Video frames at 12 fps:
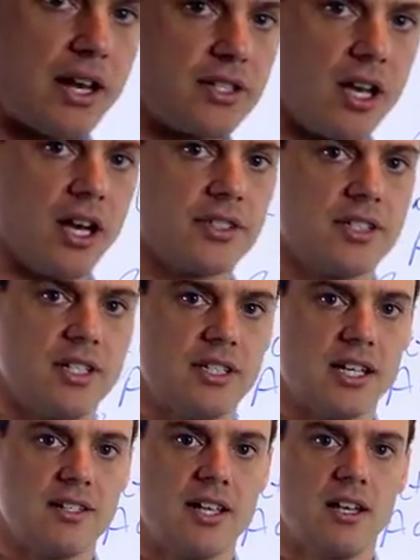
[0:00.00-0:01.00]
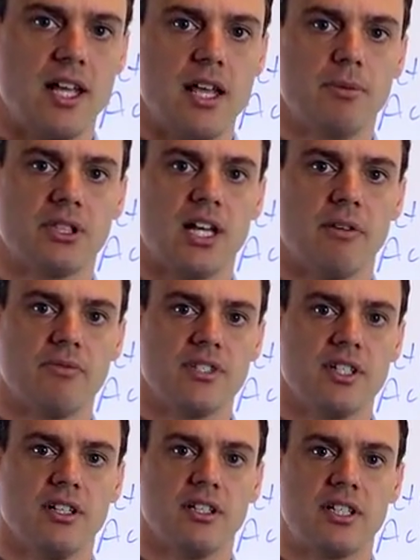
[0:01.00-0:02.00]
antioxidant that is able to help
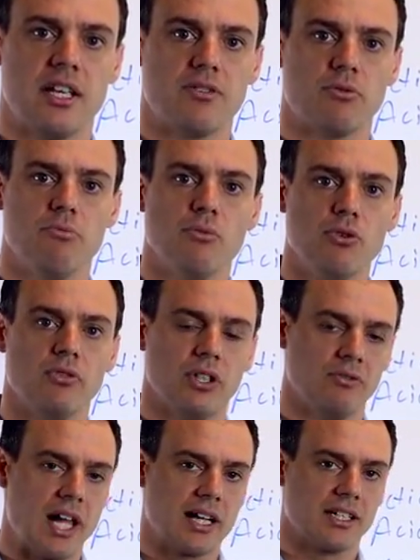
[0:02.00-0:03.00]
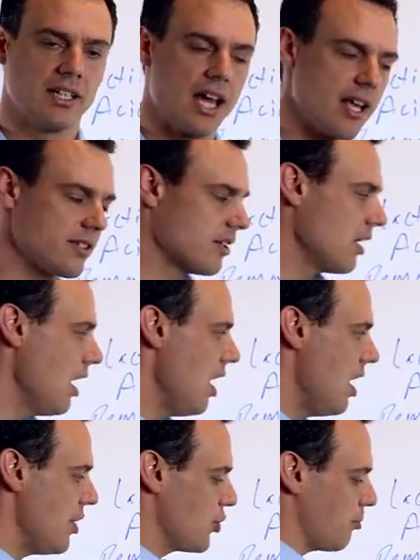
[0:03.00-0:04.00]
facilitate the removal of lactic acid.
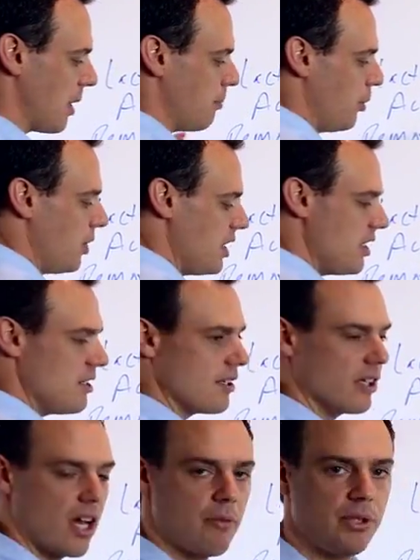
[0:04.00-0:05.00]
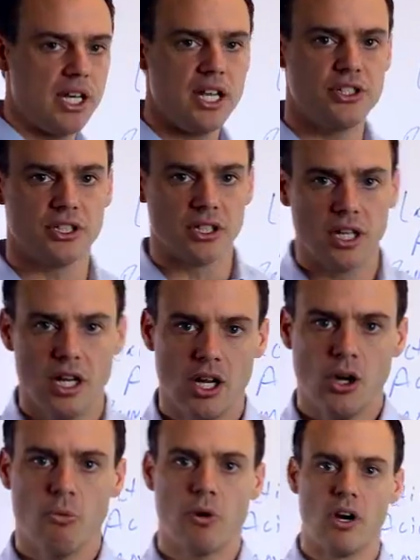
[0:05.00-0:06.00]
And so by putting these in combination,
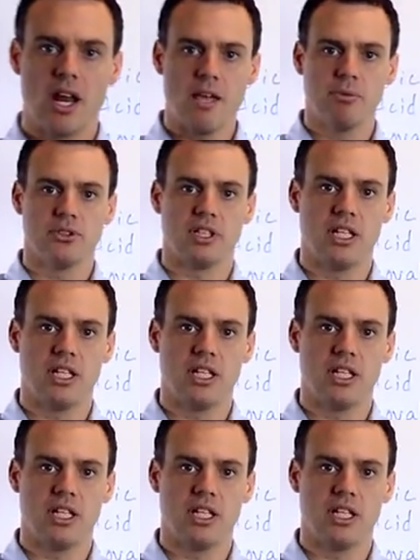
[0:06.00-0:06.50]
we are able to